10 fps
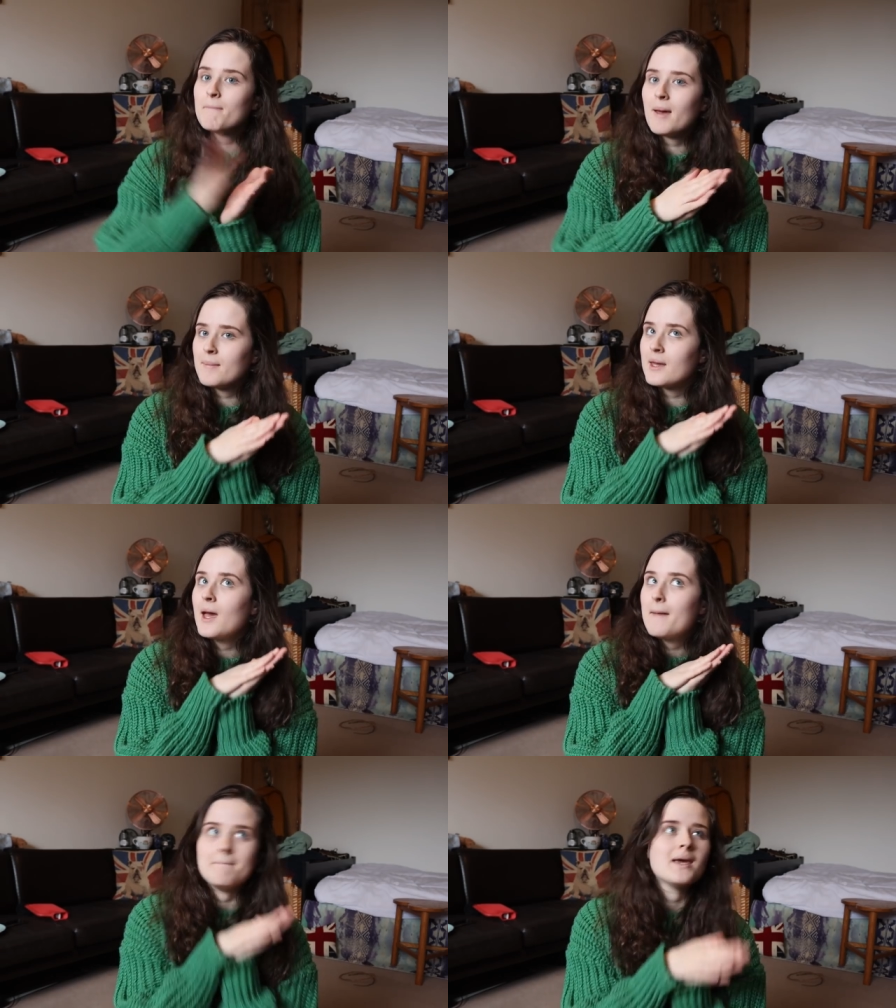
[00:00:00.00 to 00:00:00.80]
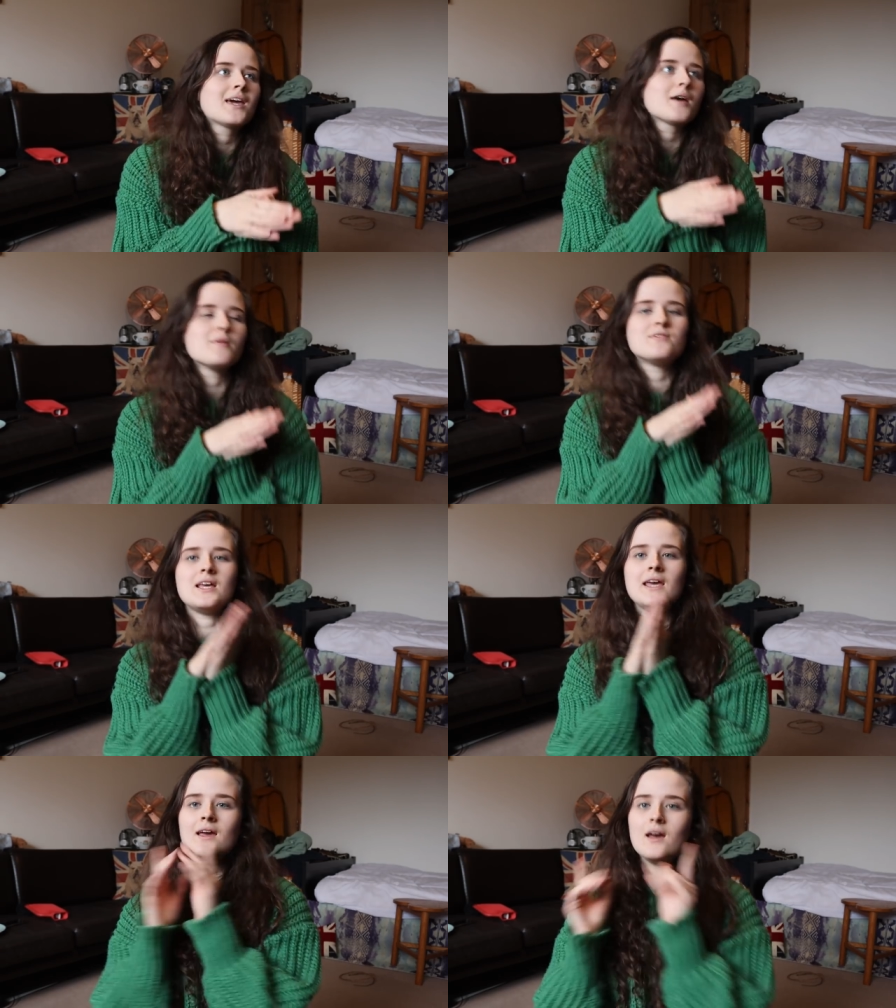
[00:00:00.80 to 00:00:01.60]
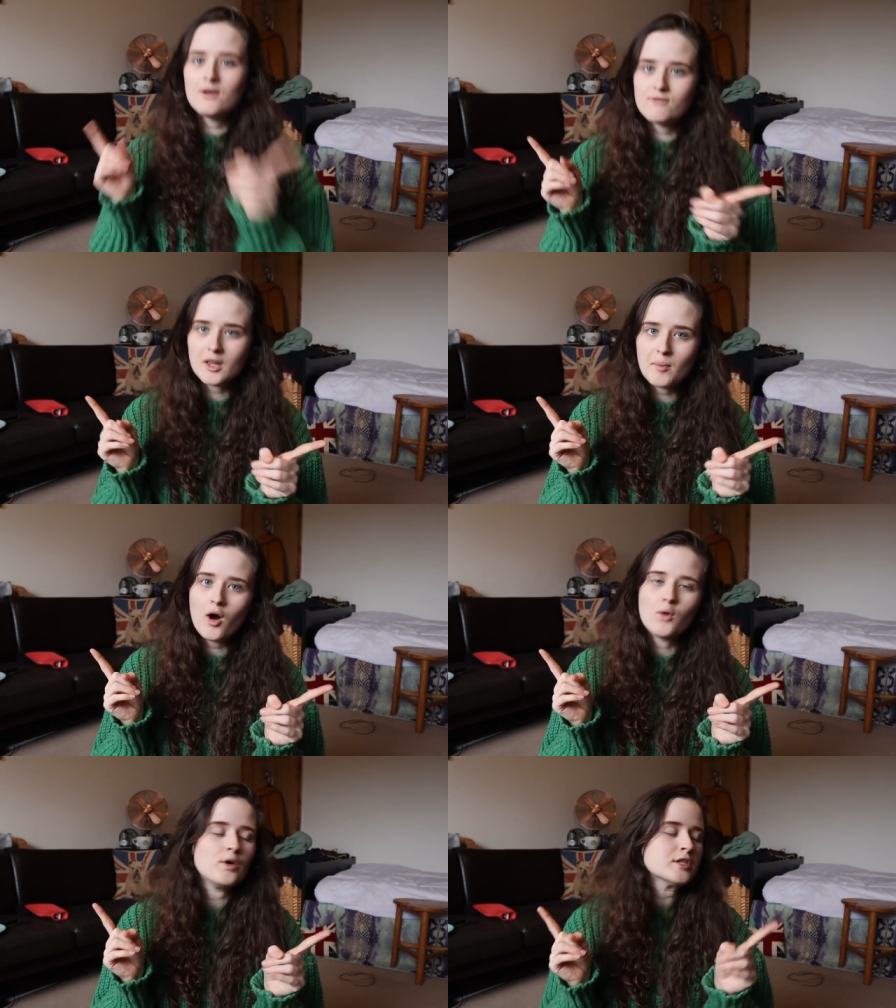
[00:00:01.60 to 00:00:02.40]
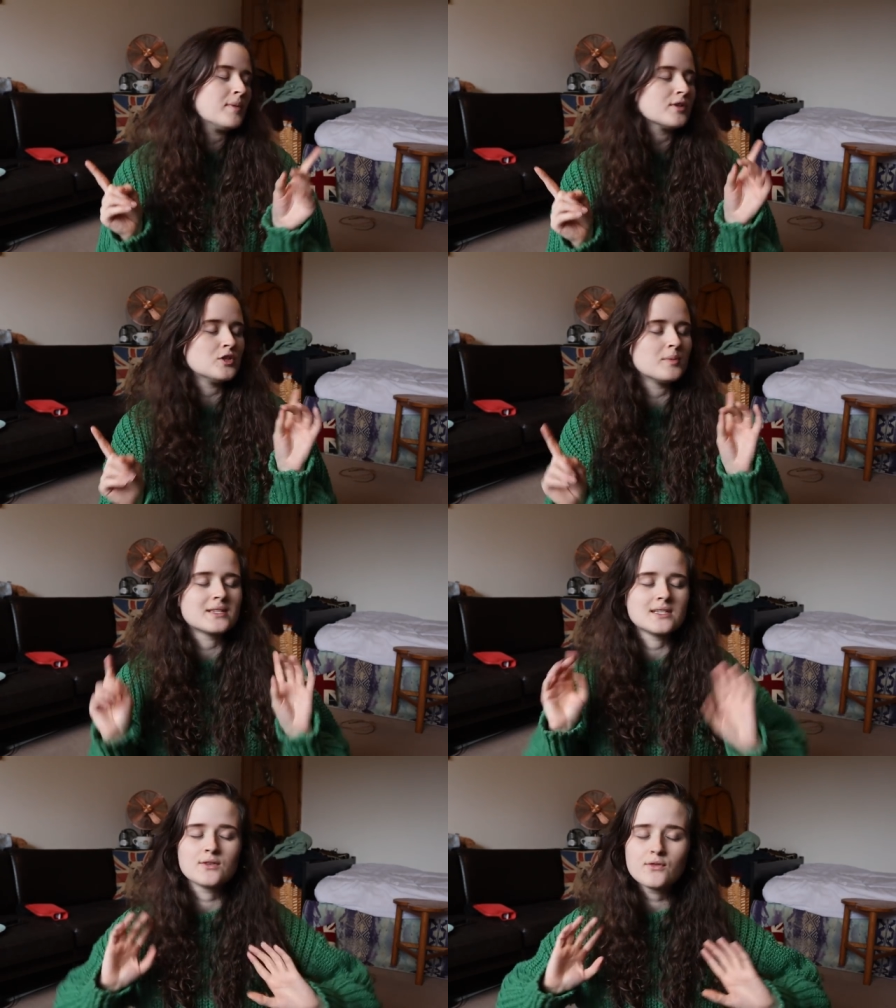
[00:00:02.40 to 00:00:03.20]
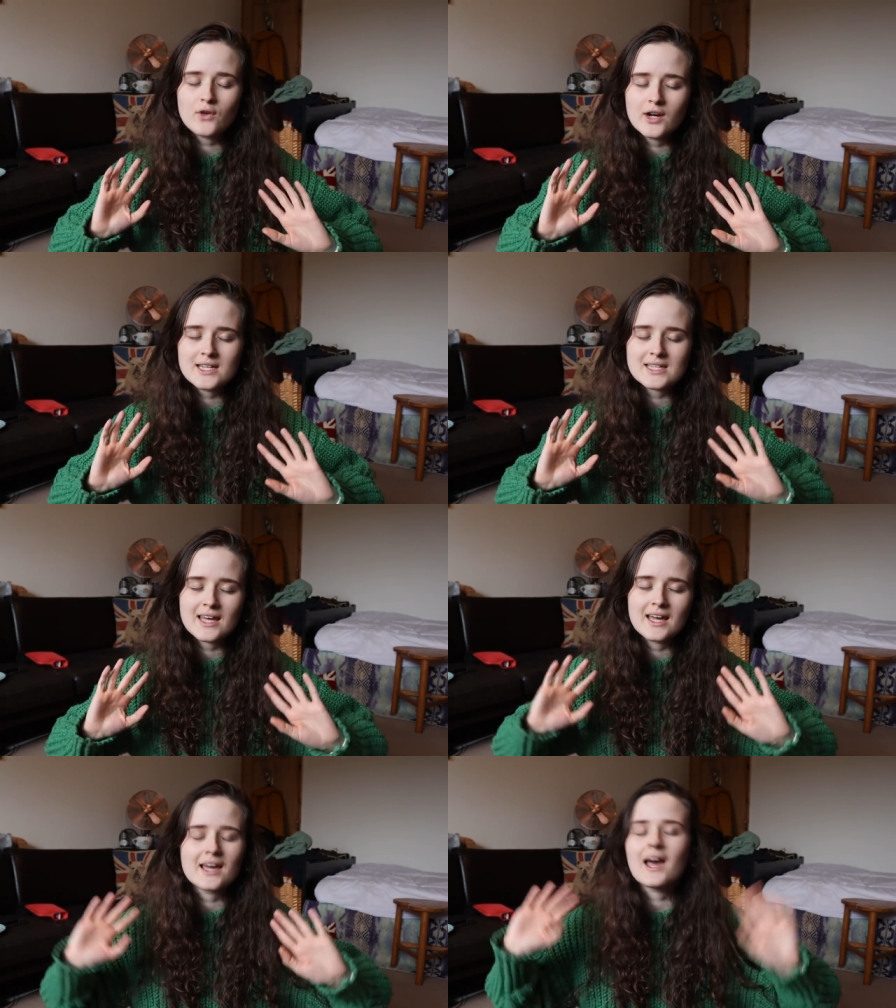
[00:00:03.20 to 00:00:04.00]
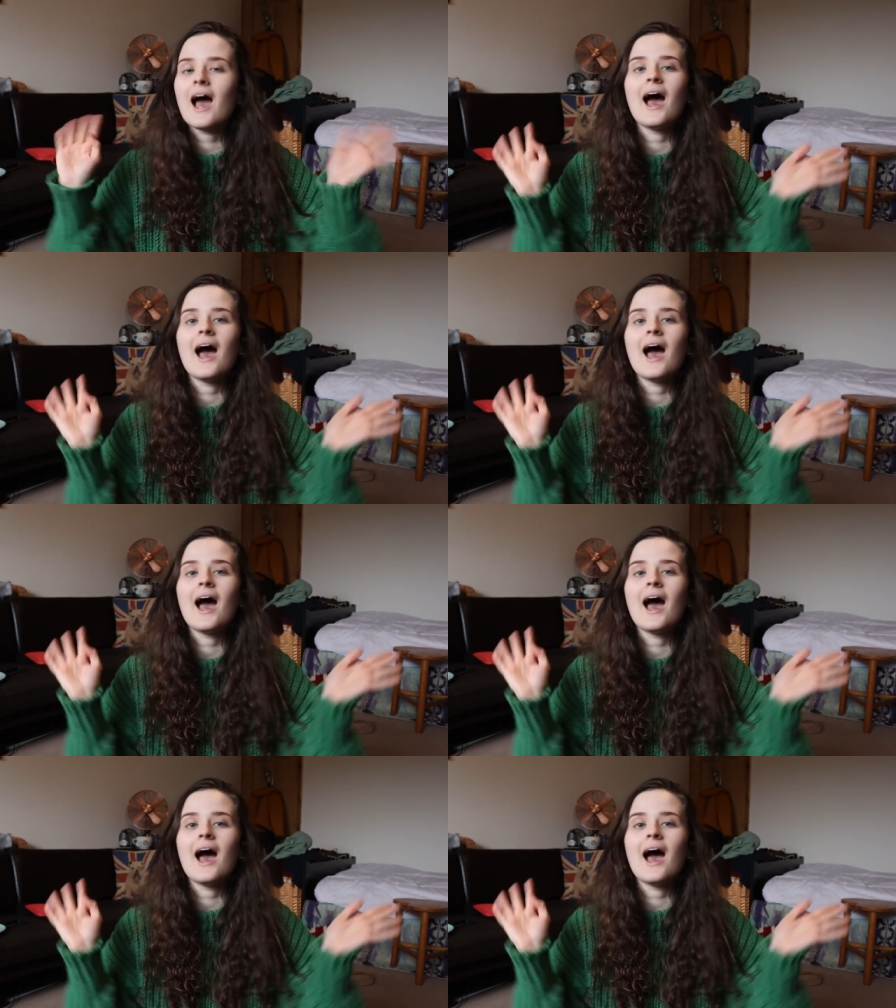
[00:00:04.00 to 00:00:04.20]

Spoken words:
maybe make a cup of tea, fill up a hot water bottle because it's freezing,